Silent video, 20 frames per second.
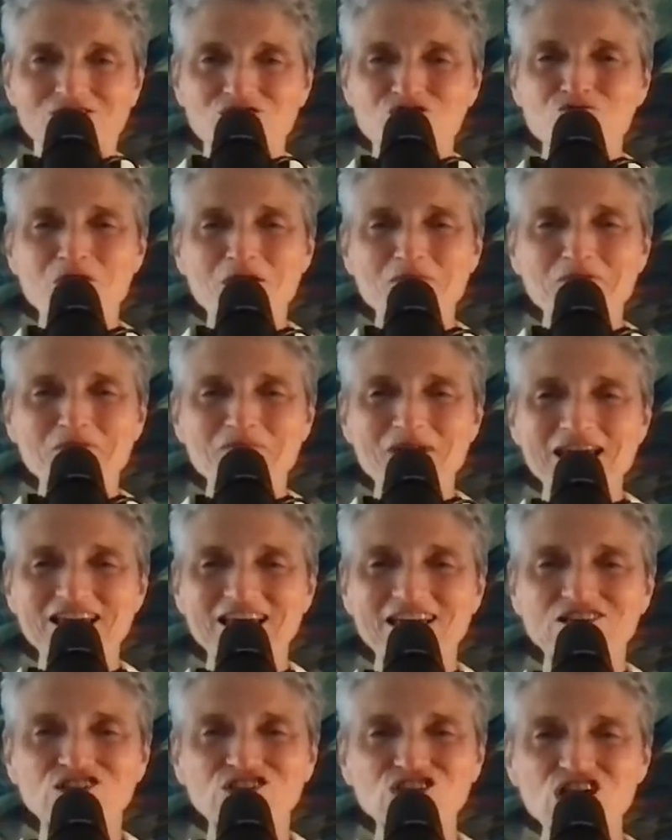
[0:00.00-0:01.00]
You may be
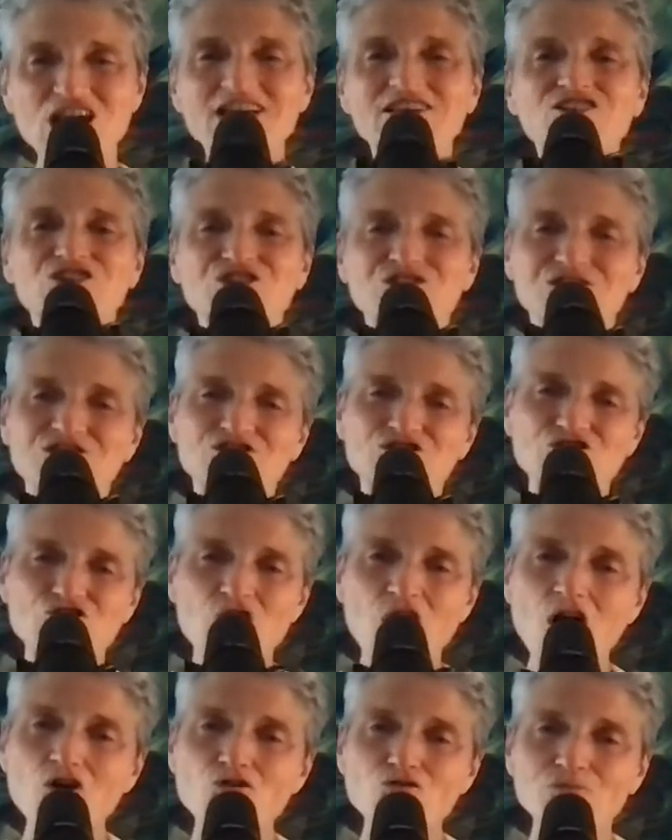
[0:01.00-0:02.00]
making changes to
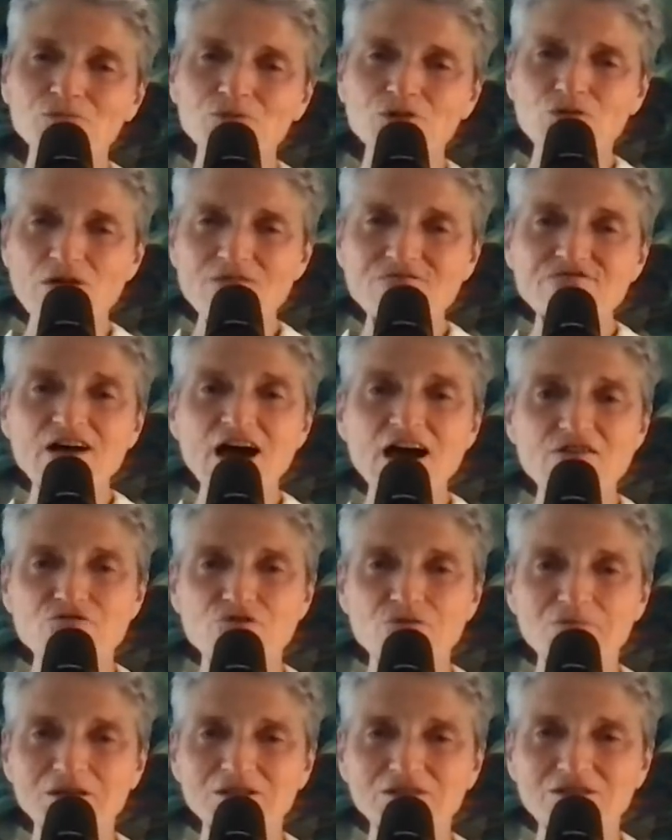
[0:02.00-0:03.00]
your home, your
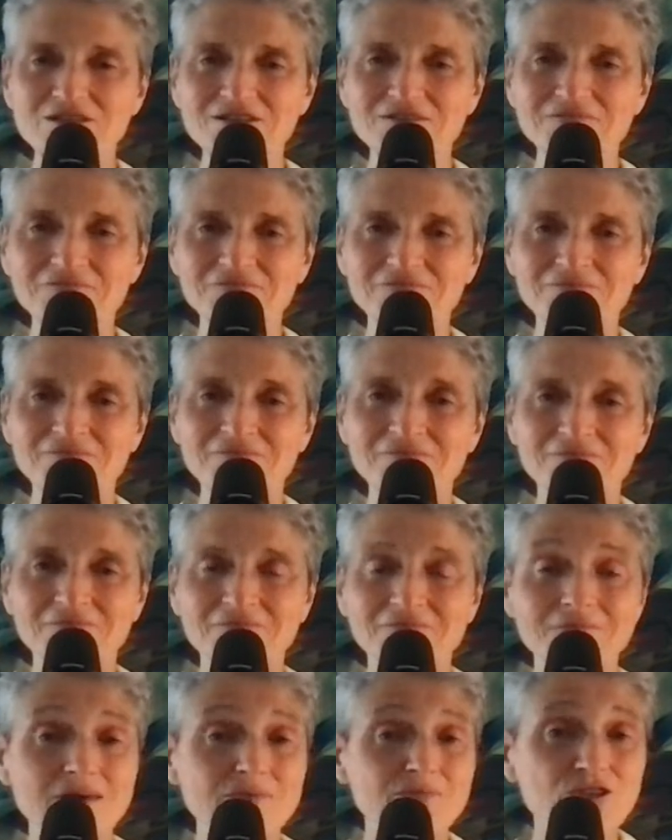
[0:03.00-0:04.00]
environment,
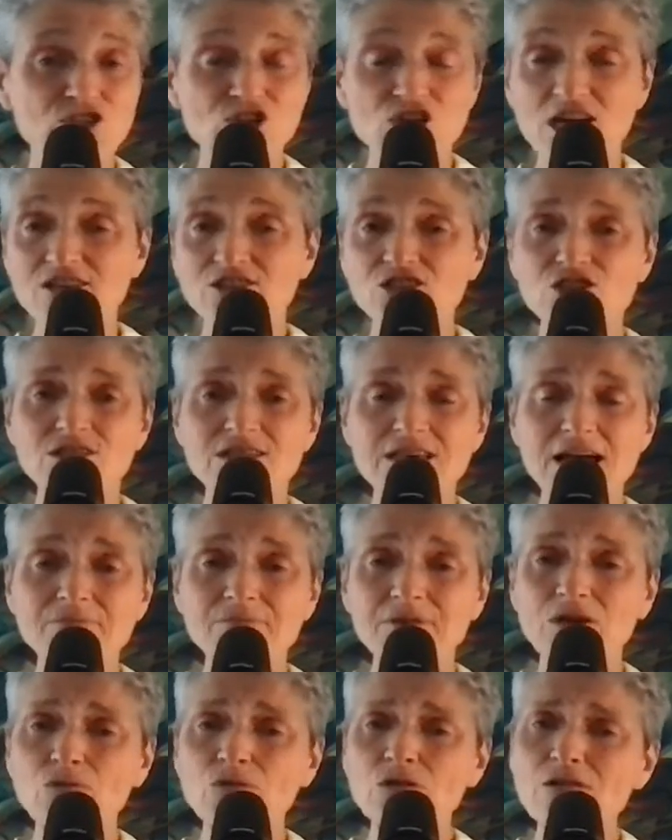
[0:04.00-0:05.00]
maybe changes
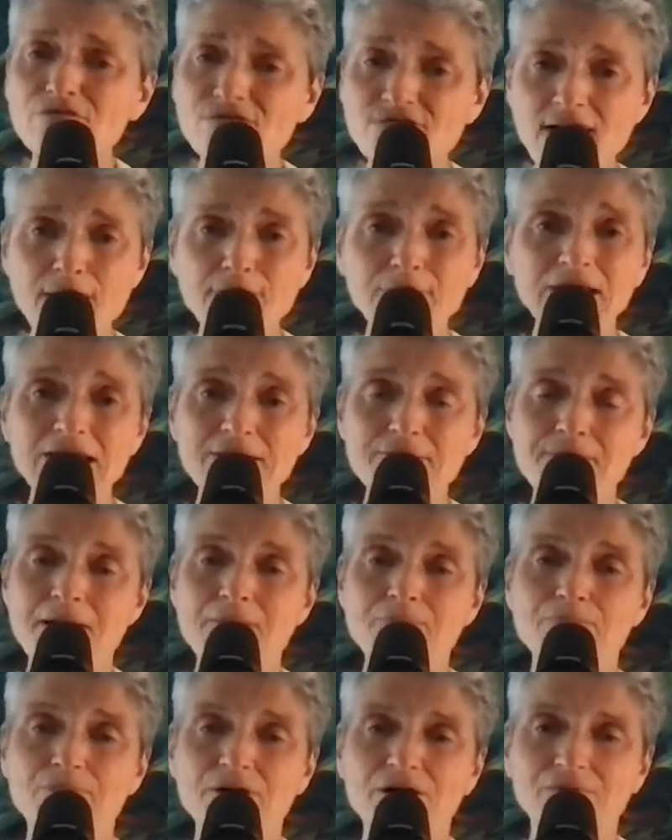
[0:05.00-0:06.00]
happening with a family
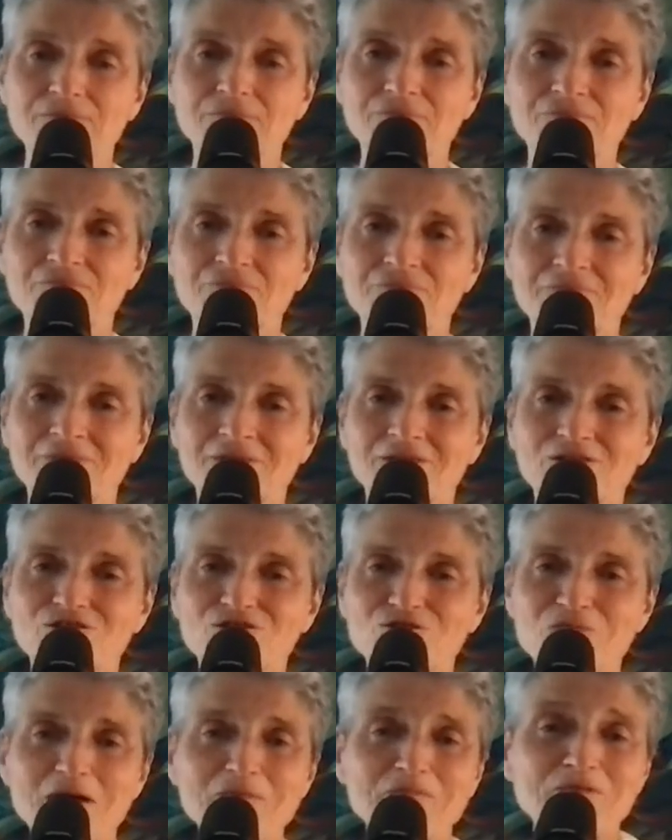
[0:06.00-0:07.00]
member.
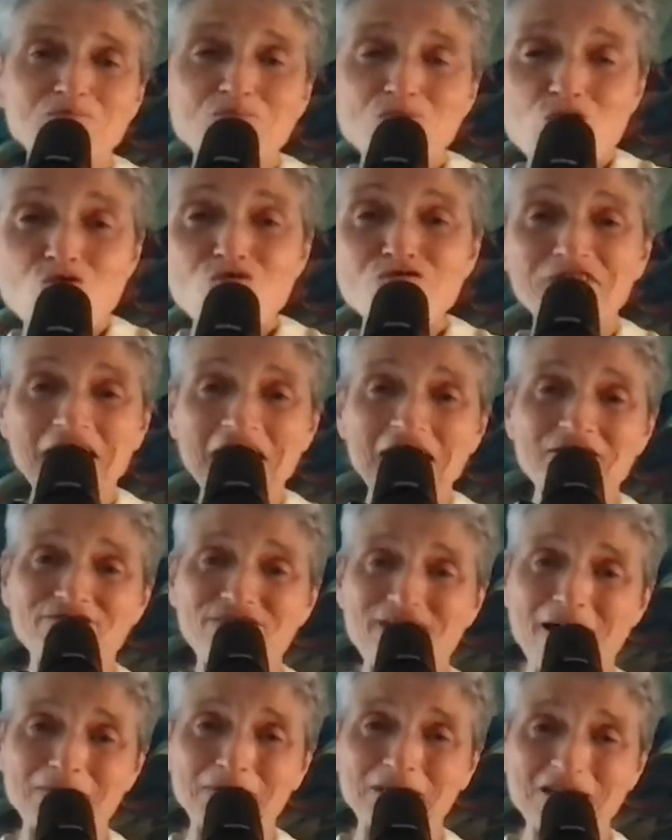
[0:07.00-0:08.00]
You may be moving a
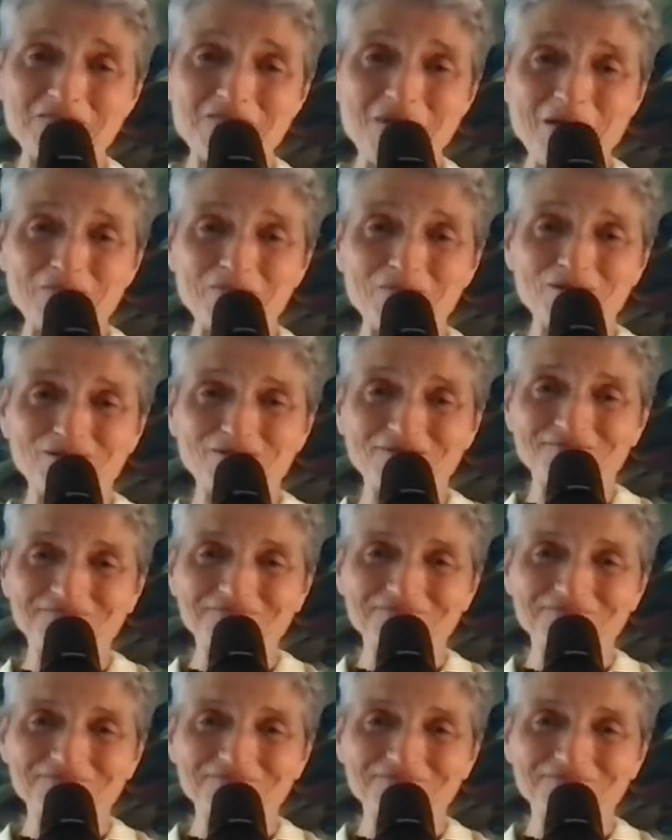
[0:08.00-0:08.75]
family member.